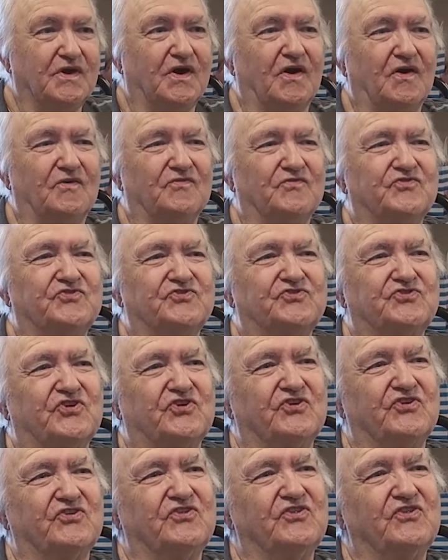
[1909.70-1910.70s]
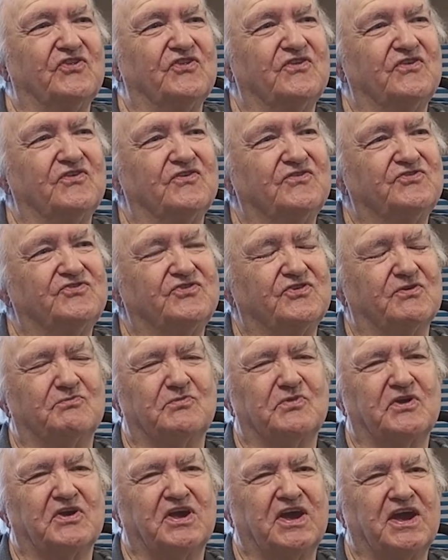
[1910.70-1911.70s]
all of a sudden
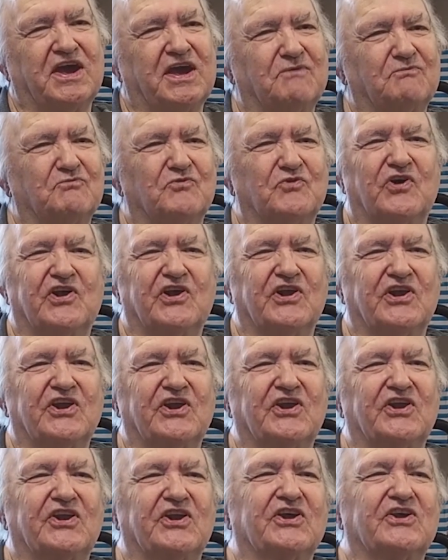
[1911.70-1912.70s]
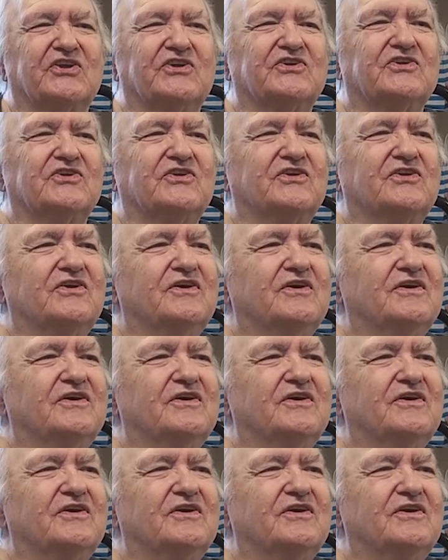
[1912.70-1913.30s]
somebody came running in